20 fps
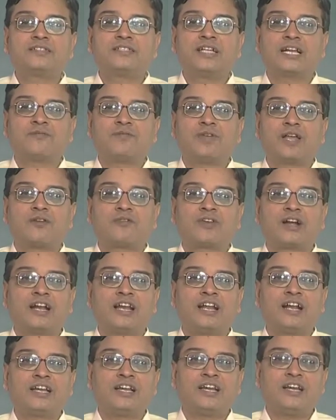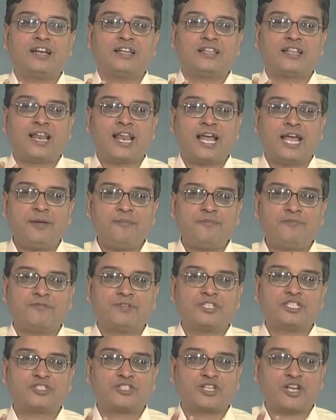that we have conducted in the lab,
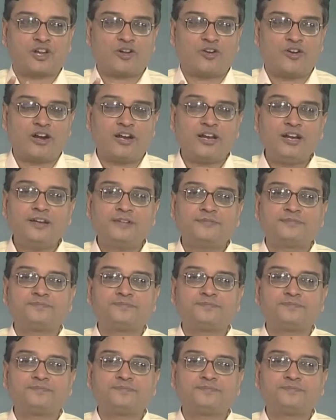which is recorded.